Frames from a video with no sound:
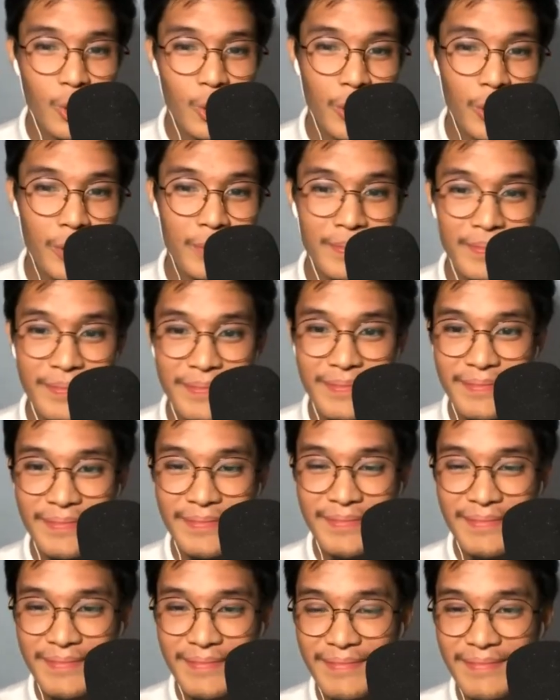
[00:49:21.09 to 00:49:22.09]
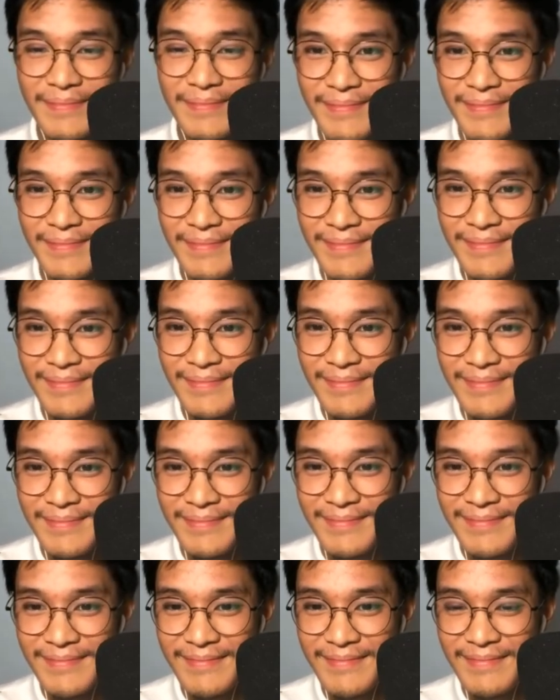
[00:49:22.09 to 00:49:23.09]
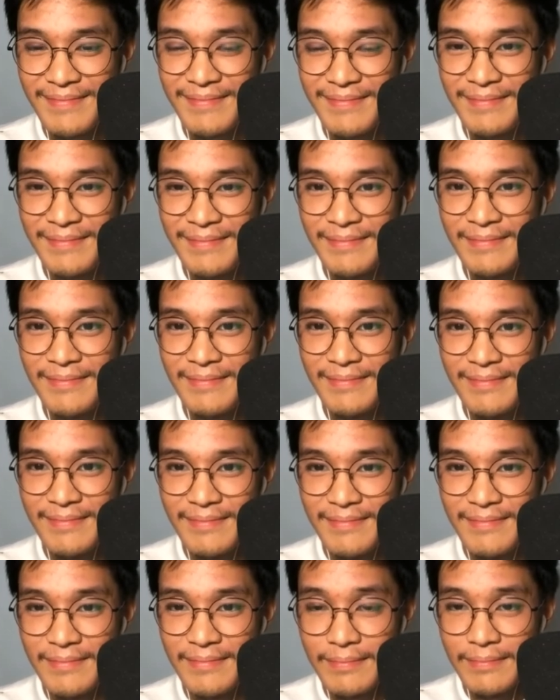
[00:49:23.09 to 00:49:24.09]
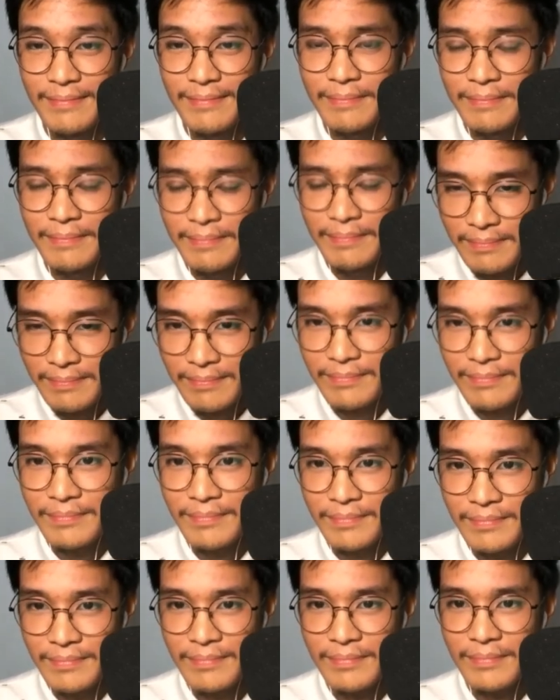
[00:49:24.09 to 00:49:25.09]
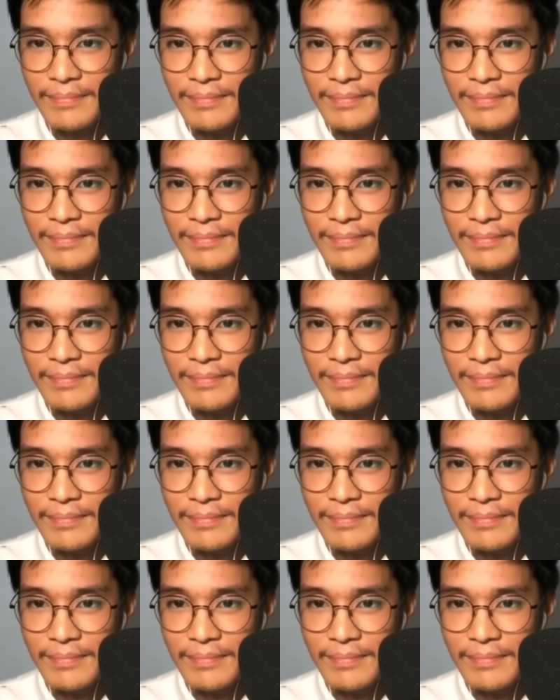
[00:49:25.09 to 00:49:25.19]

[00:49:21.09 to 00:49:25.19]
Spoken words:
This person isn't speaking.